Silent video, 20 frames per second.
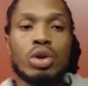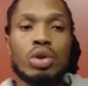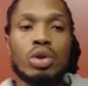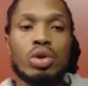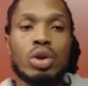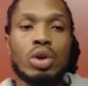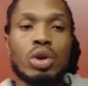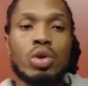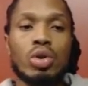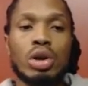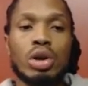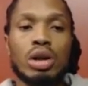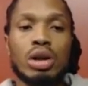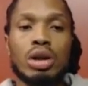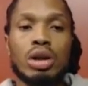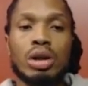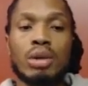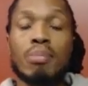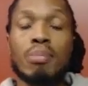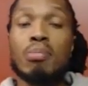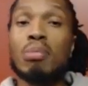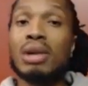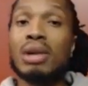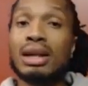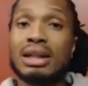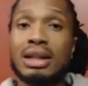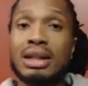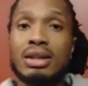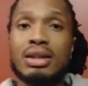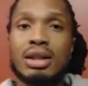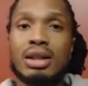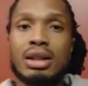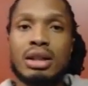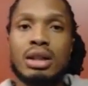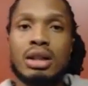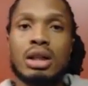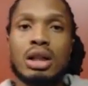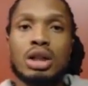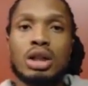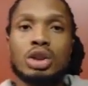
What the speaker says: money than